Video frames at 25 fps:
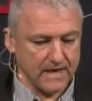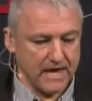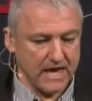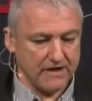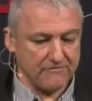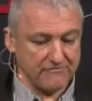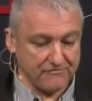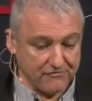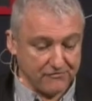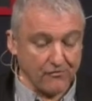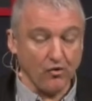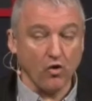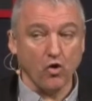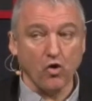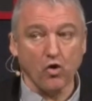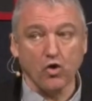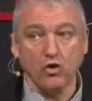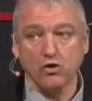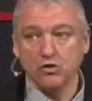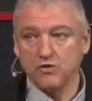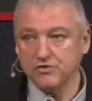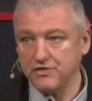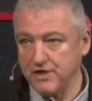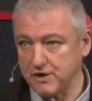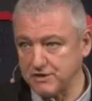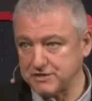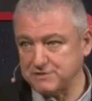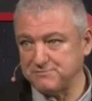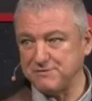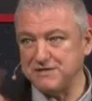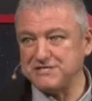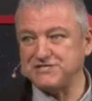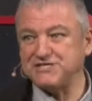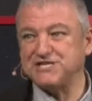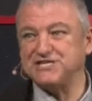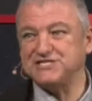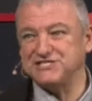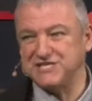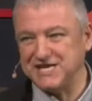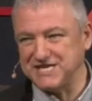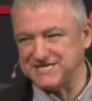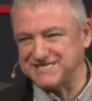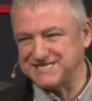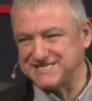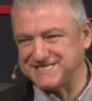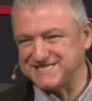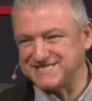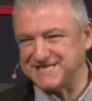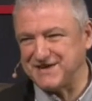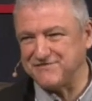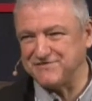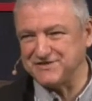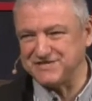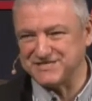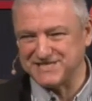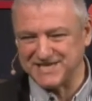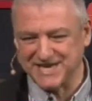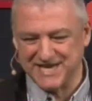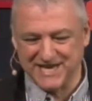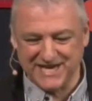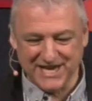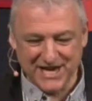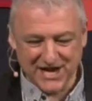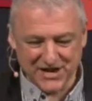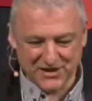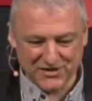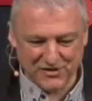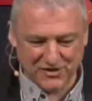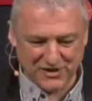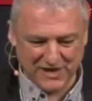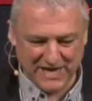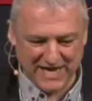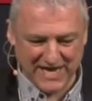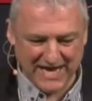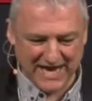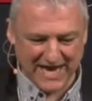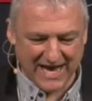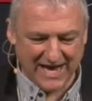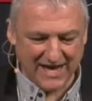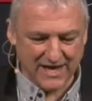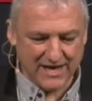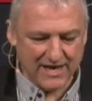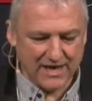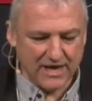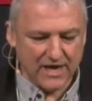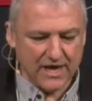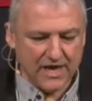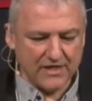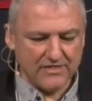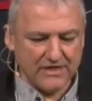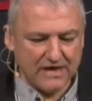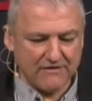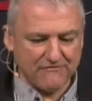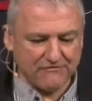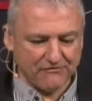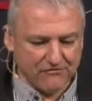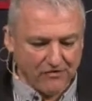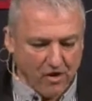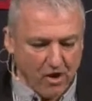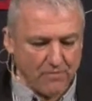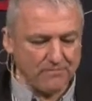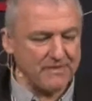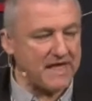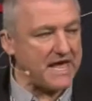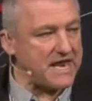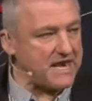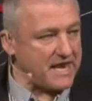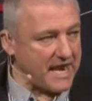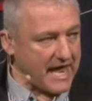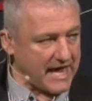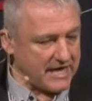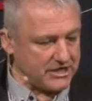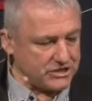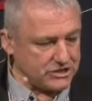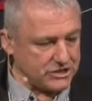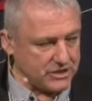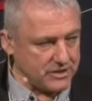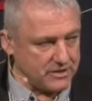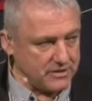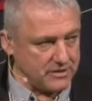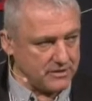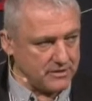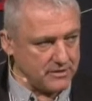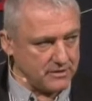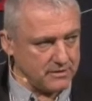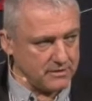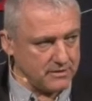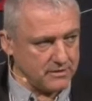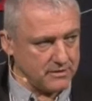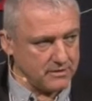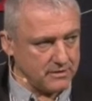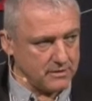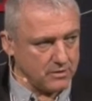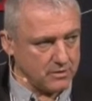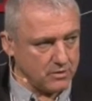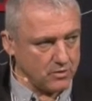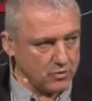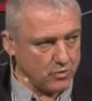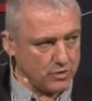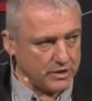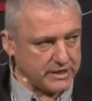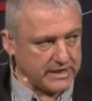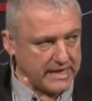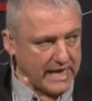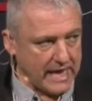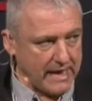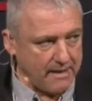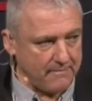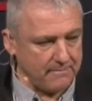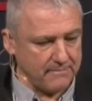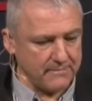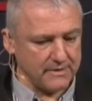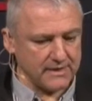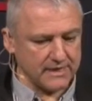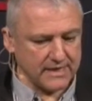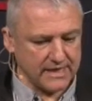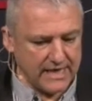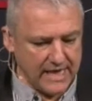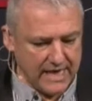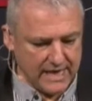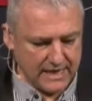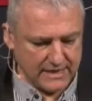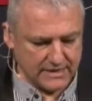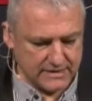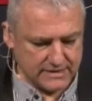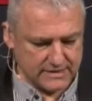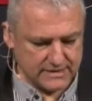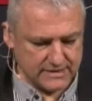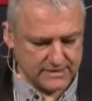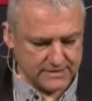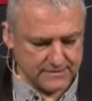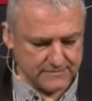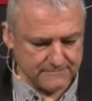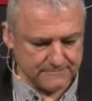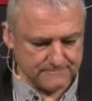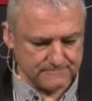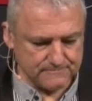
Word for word: And four, though it's mentioned in Genesis 17, not here, that from that nation would come kings.